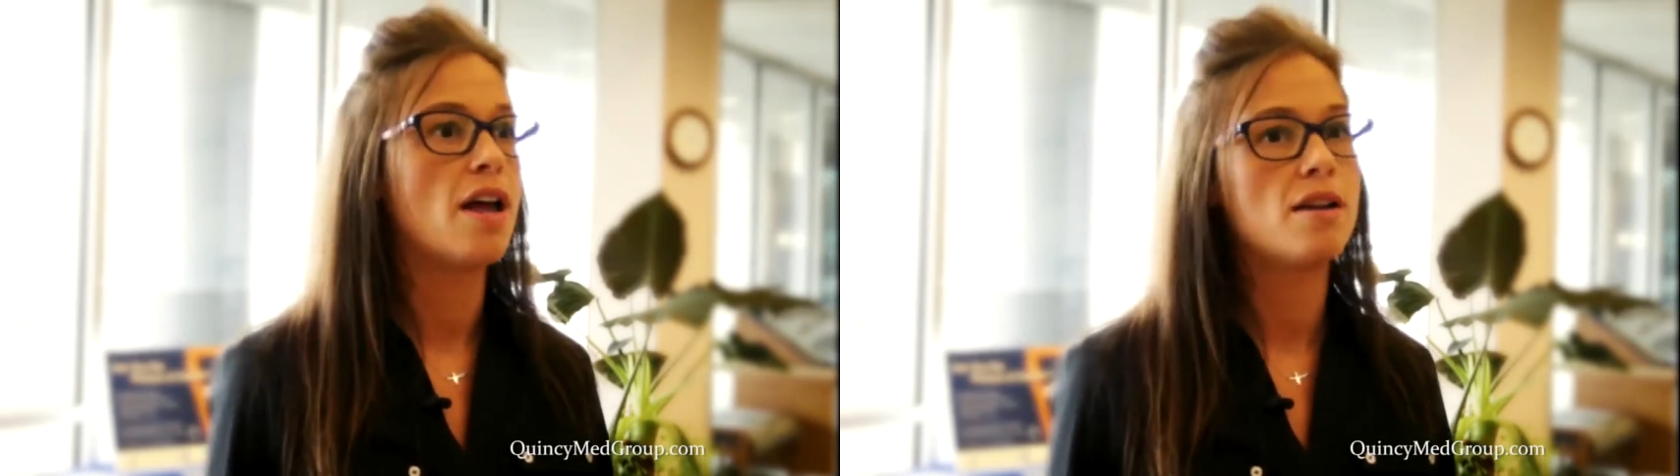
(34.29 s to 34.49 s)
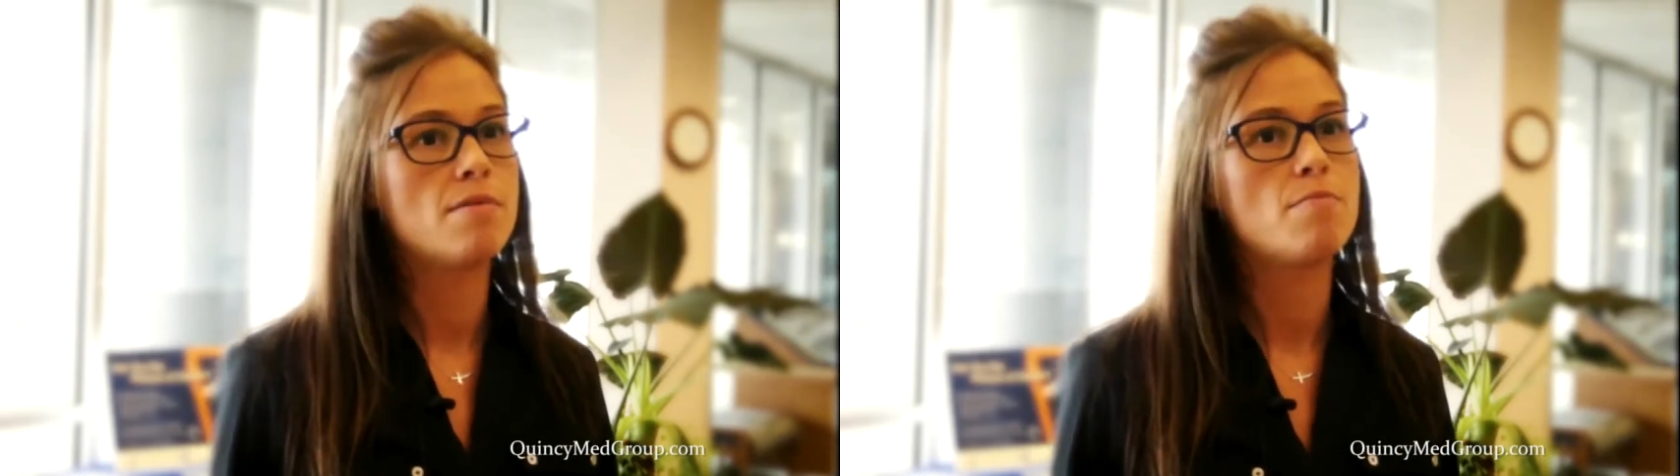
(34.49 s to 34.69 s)

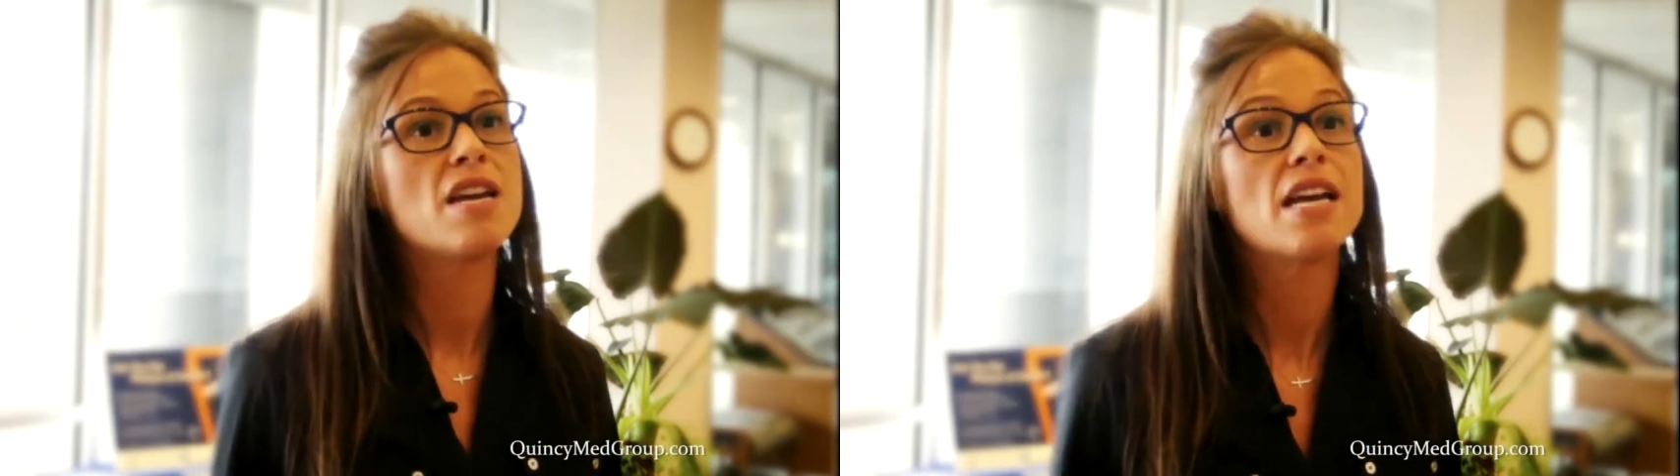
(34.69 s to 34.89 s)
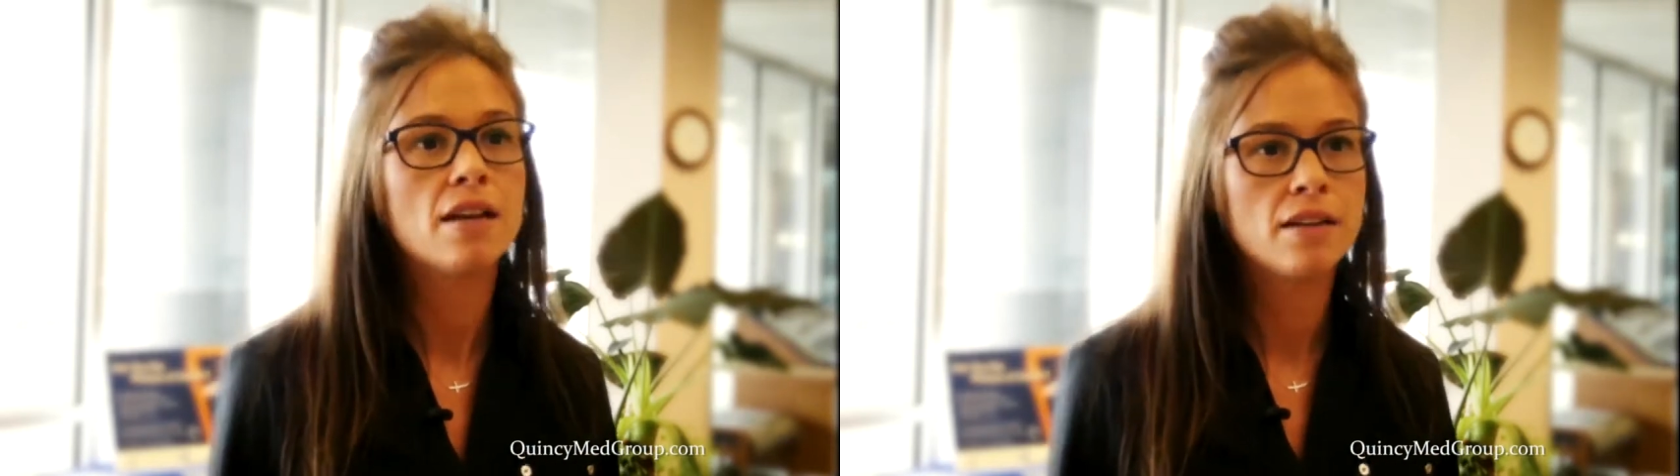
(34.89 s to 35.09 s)
and
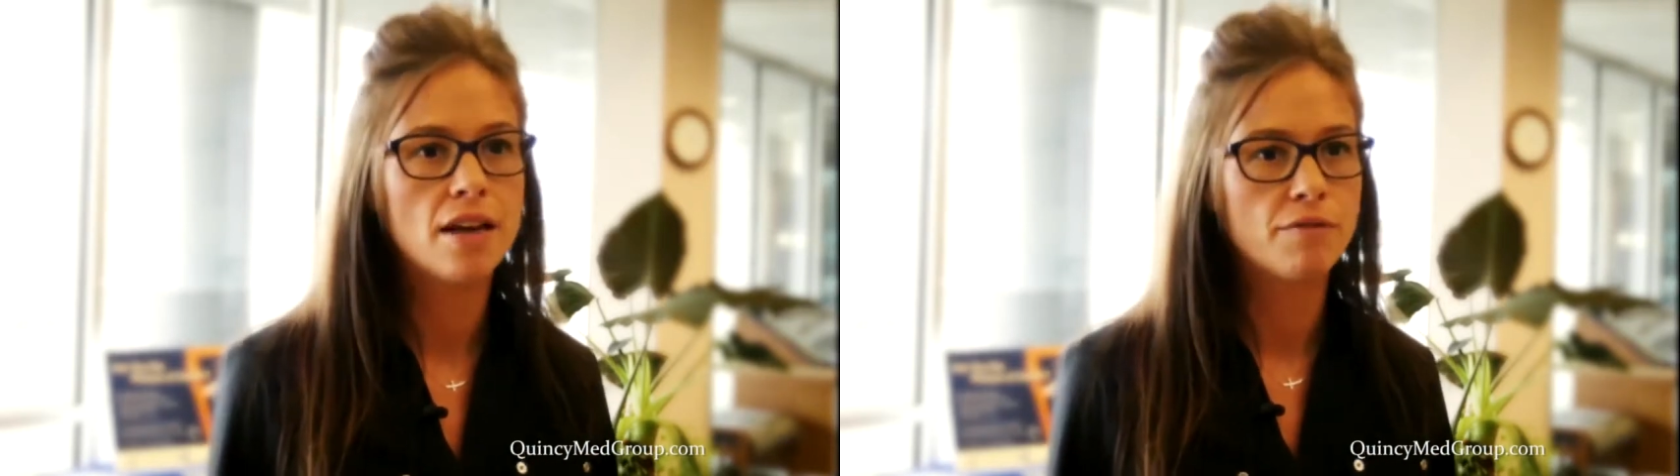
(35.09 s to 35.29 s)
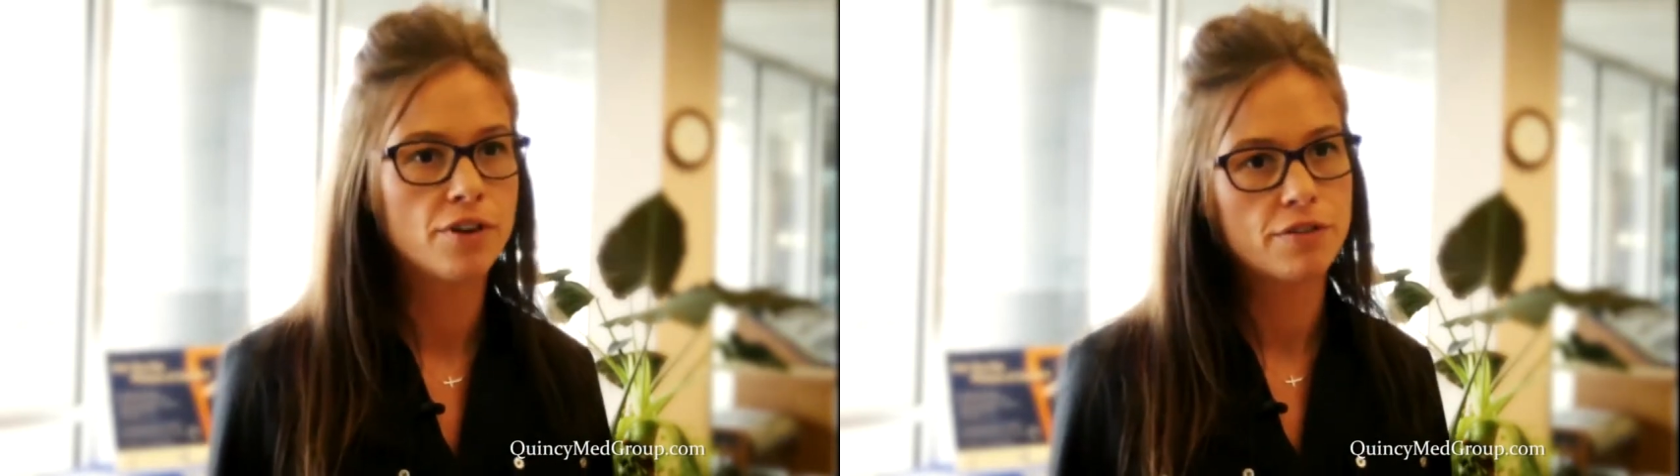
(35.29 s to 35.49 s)
meeting
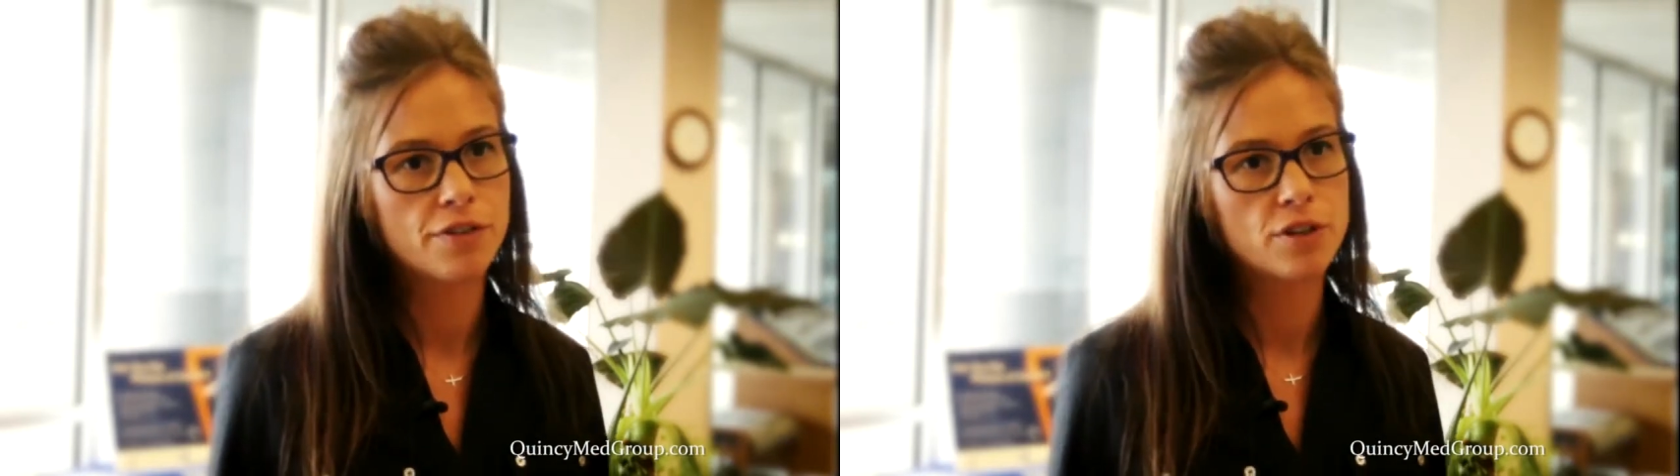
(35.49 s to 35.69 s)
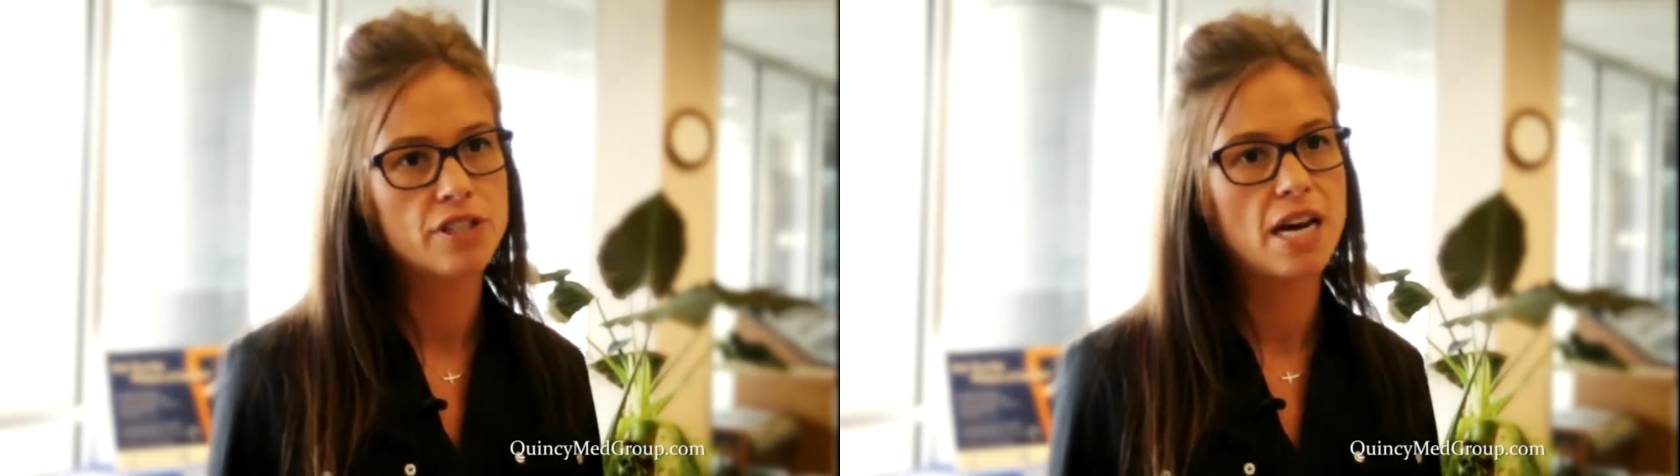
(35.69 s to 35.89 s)
them for the
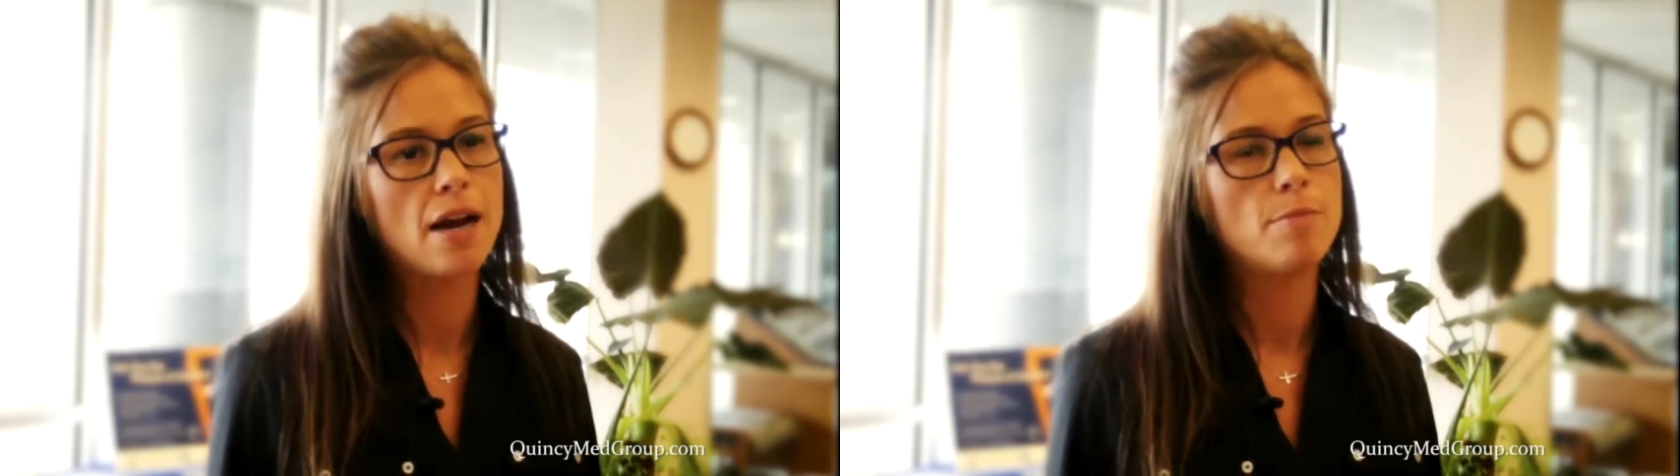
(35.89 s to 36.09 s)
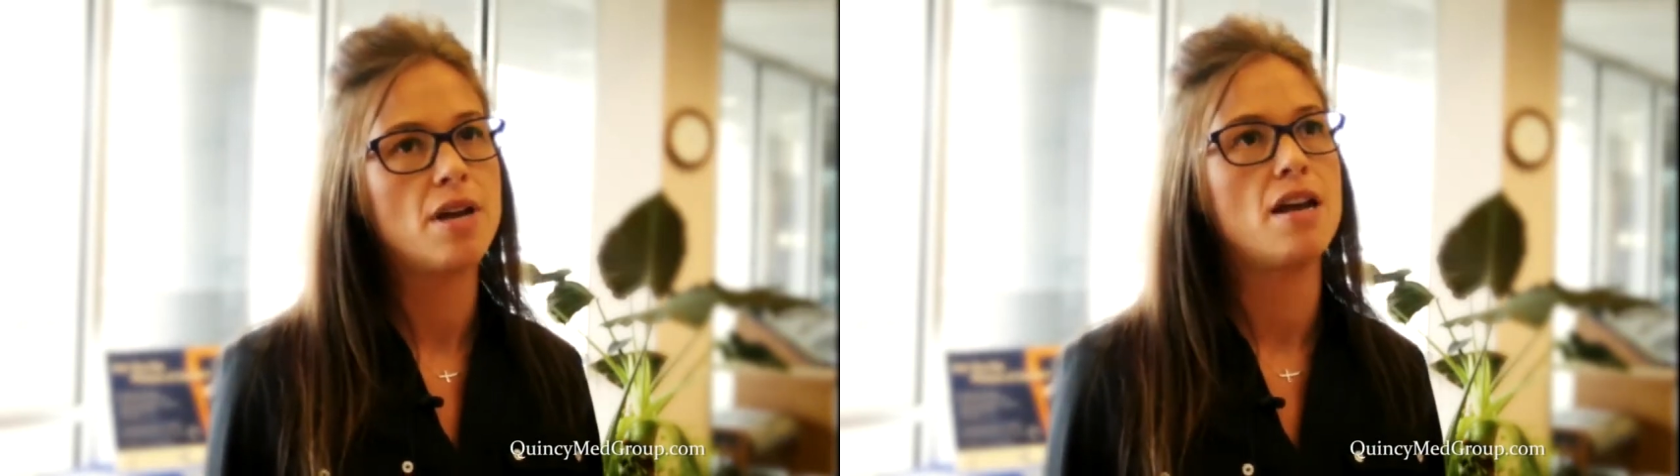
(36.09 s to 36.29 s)
first
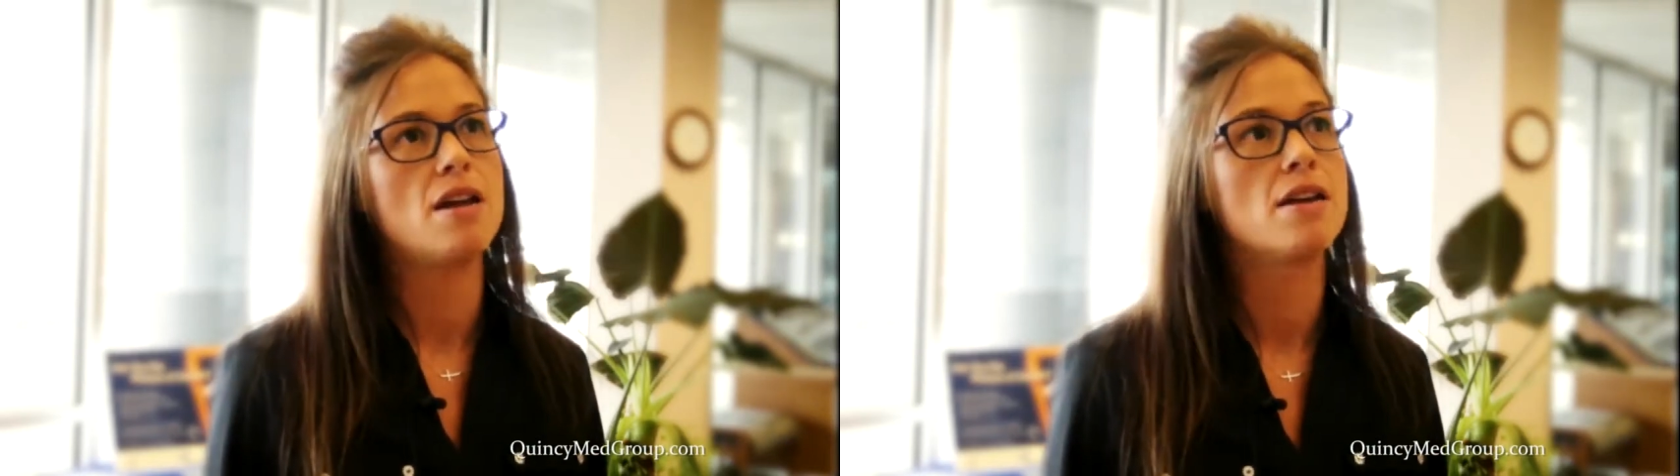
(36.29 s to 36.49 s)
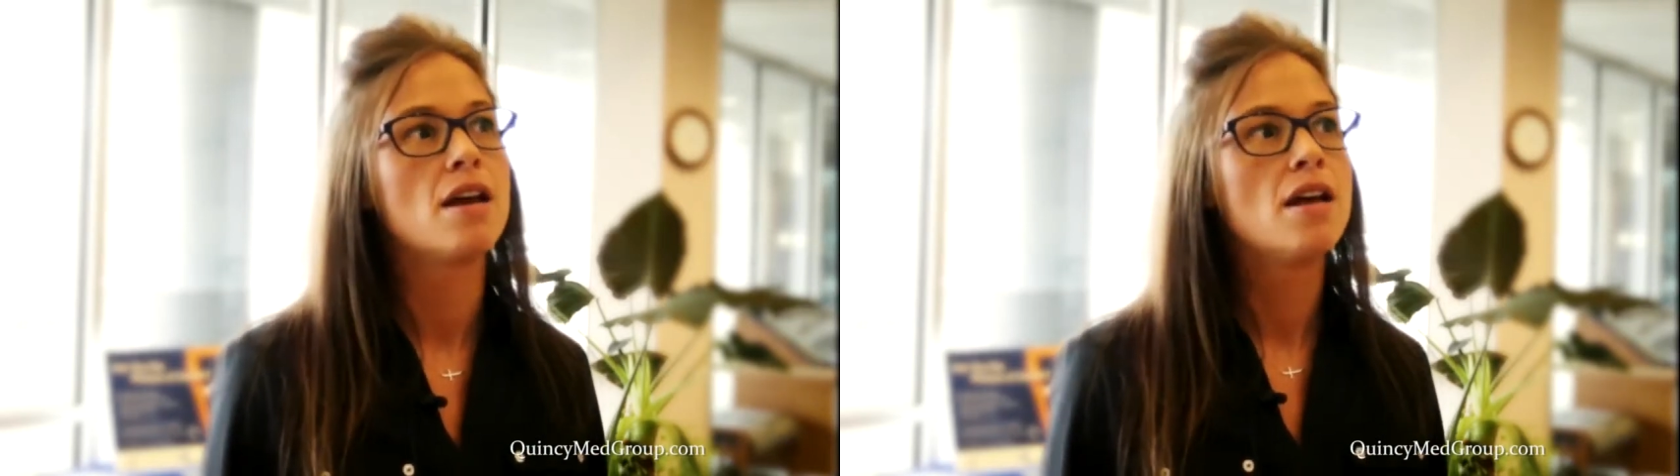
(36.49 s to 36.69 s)
time
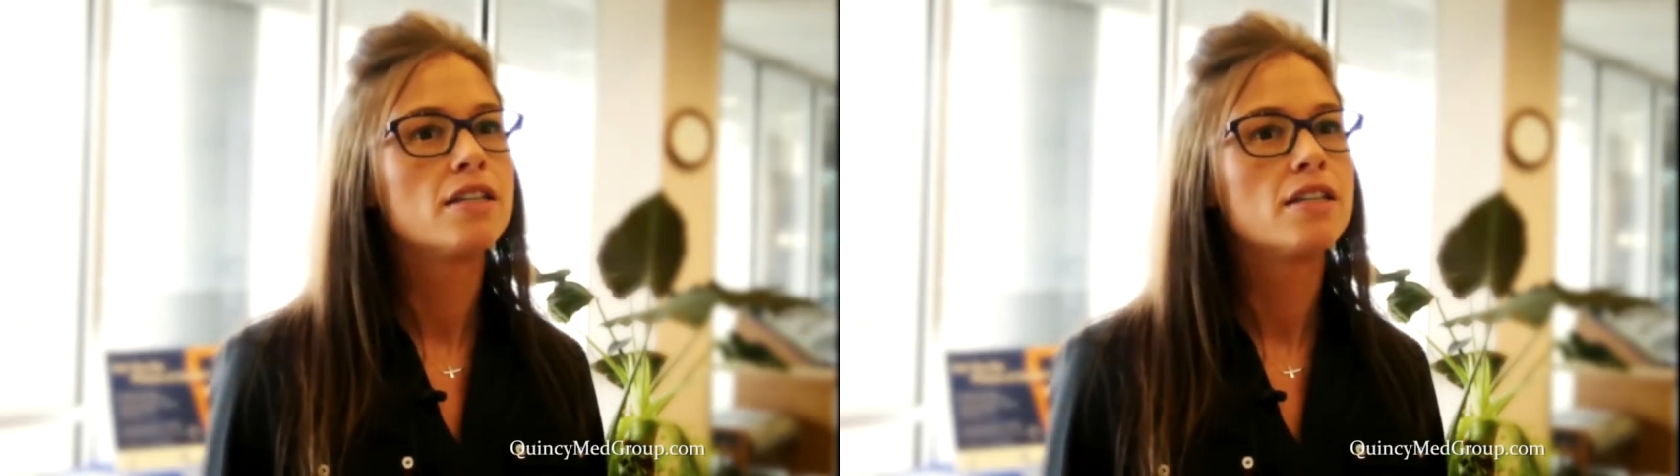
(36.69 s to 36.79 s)
and